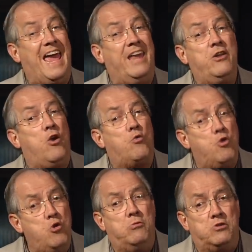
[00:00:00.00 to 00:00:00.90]
and
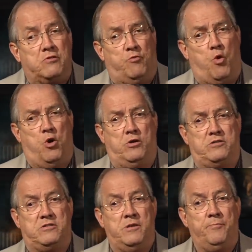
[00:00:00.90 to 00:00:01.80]
rumors of
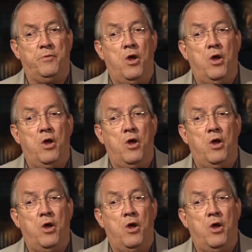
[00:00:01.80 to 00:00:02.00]
wars.